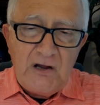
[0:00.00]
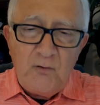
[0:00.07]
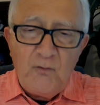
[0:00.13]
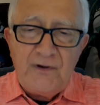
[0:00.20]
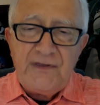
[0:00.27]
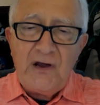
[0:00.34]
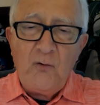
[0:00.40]

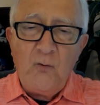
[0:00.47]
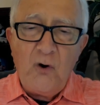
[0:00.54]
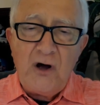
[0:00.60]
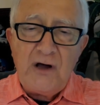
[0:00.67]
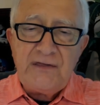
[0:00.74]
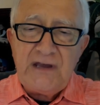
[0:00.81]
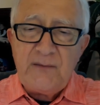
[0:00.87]
When they
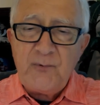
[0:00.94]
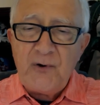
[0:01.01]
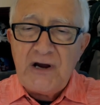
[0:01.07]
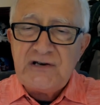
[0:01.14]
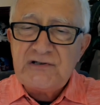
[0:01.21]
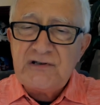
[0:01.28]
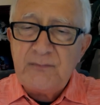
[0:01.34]
won, they
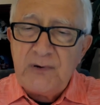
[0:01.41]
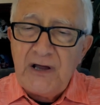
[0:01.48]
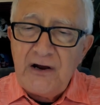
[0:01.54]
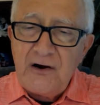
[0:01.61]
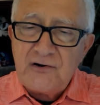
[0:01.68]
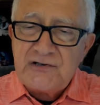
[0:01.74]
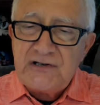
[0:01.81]
praised the
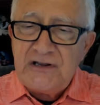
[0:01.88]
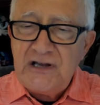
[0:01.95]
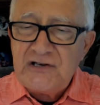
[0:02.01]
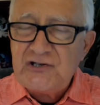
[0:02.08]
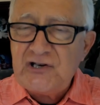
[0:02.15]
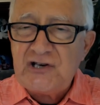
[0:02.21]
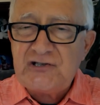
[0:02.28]
players and the
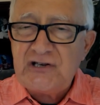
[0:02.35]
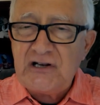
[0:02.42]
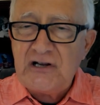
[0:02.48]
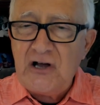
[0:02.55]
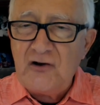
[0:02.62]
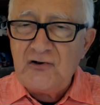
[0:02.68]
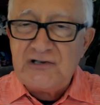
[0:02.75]
assistant
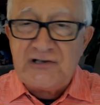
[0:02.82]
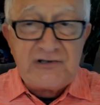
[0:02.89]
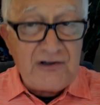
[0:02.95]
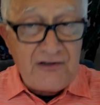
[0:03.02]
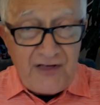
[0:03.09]
coaches.